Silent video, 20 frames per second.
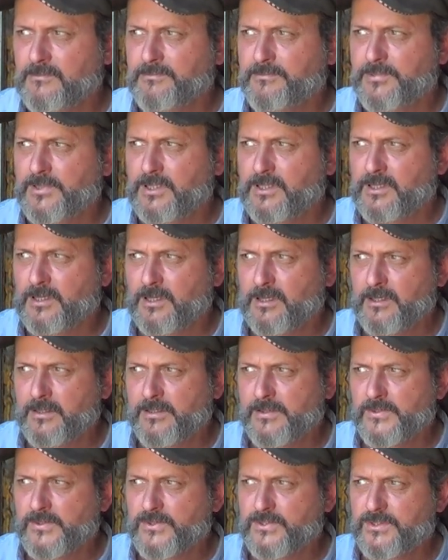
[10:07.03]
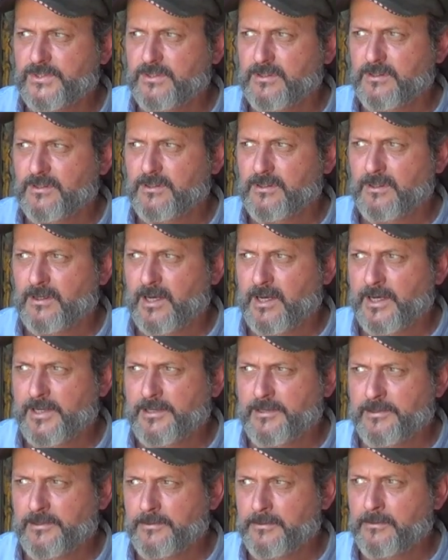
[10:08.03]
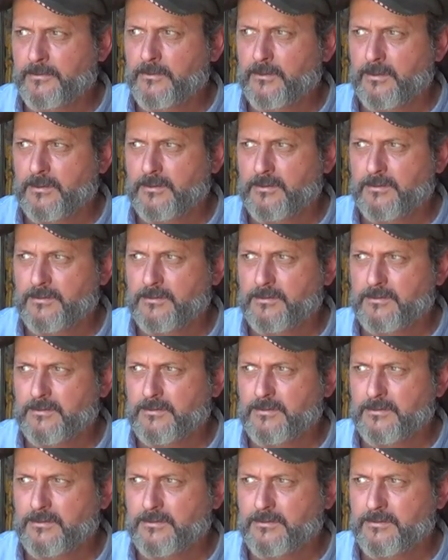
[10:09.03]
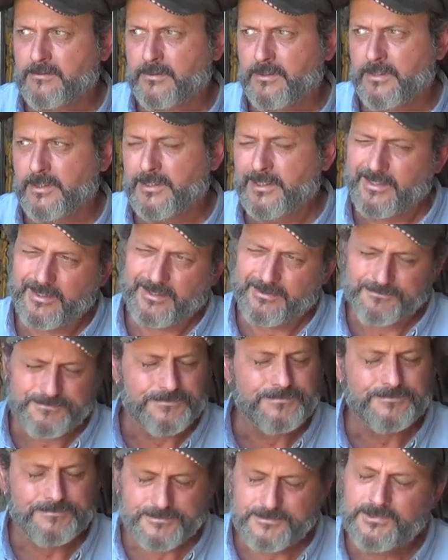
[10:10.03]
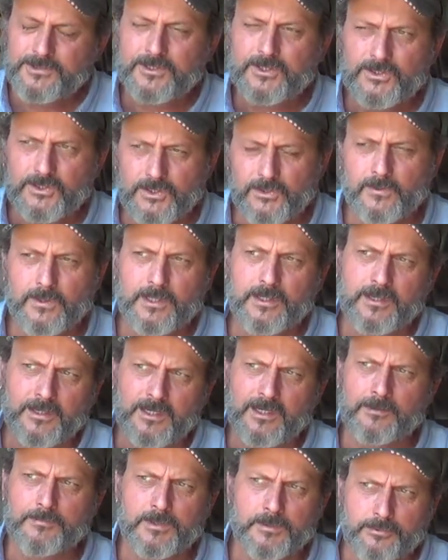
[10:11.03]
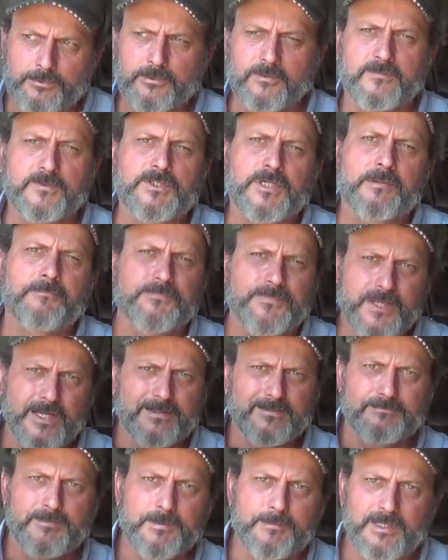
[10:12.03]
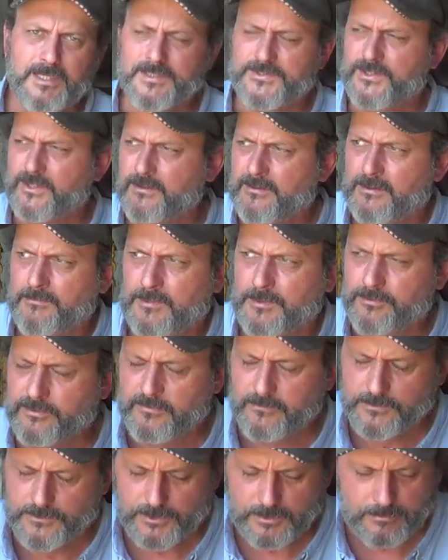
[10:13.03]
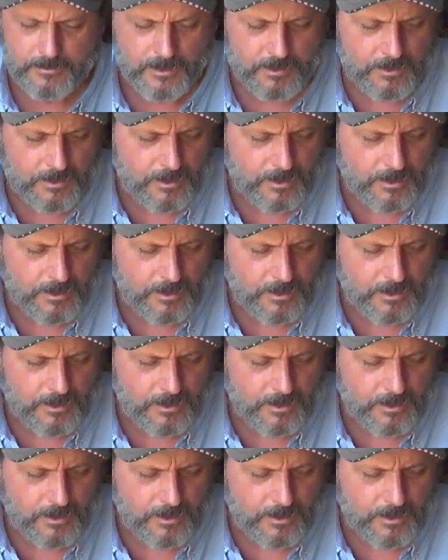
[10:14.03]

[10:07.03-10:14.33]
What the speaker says: because I know You can do it, and I'm going to prove it to you. Maybe that's it. I'm going to prove it to you.